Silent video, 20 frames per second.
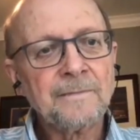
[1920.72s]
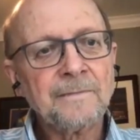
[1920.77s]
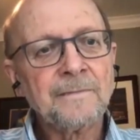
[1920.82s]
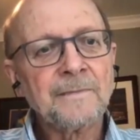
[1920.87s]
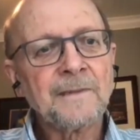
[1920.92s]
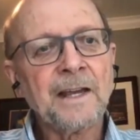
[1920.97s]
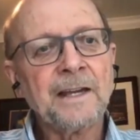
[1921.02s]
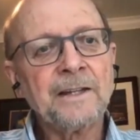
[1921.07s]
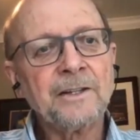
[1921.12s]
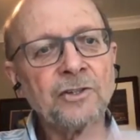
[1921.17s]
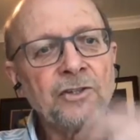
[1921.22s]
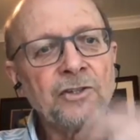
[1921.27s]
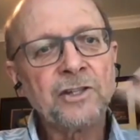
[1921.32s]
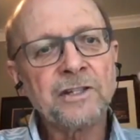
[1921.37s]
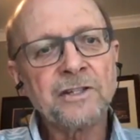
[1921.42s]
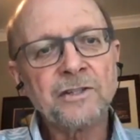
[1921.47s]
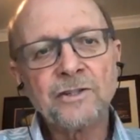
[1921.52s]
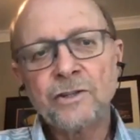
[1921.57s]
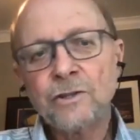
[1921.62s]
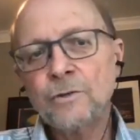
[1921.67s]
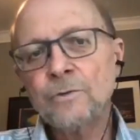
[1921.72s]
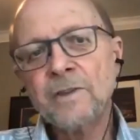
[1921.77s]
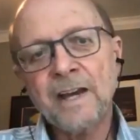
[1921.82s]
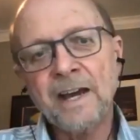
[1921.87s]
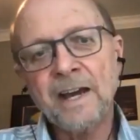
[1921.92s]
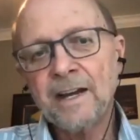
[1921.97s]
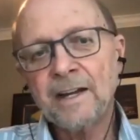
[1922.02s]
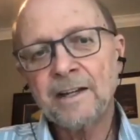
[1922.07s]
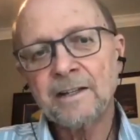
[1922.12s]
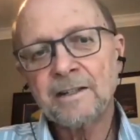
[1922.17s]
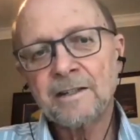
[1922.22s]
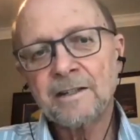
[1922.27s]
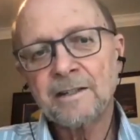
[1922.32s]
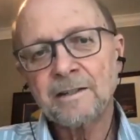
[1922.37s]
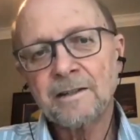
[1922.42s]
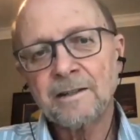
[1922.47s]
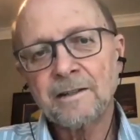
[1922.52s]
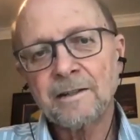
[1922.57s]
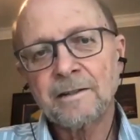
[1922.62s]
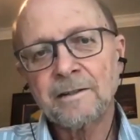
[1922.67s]
and you just do that,
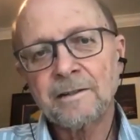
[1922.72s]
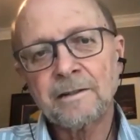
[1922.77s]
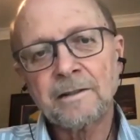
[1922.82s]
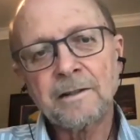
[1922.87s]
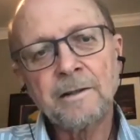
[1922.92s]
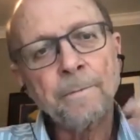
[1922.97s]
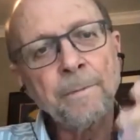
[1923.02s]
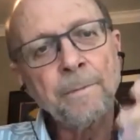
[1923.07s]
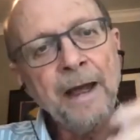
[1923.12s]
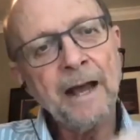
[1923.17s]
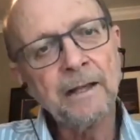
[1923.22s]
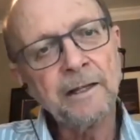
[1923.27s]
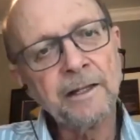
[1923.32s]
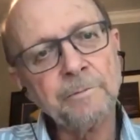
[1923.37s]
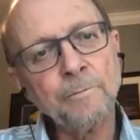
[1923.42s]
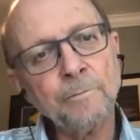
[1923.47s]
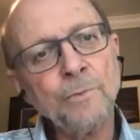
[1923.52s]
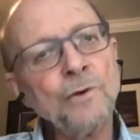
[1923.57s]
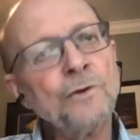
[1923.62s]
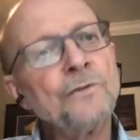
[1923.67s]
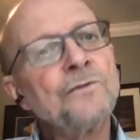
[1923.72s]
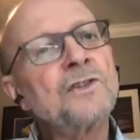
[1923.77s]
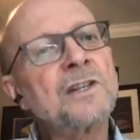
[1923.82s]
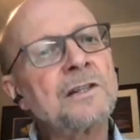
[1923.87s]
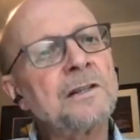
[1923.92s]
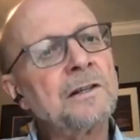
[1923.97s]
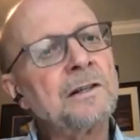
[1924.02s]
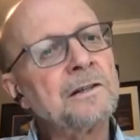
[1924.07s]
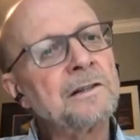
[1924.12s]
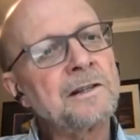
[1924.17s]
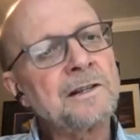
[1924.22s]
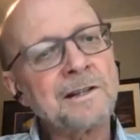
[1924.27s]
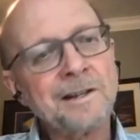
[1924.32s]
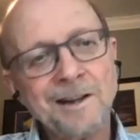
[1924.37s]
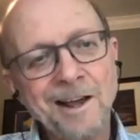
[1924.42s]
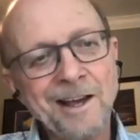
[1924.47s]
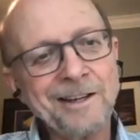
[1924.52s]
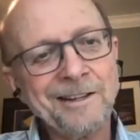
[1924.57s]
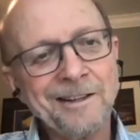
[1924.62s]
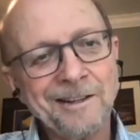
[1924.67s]
the palate moves
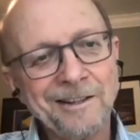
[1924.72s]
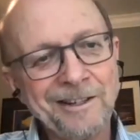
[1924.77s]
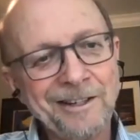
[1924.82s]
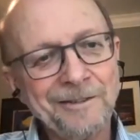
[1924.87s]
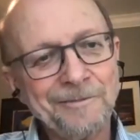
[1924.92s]
slightly.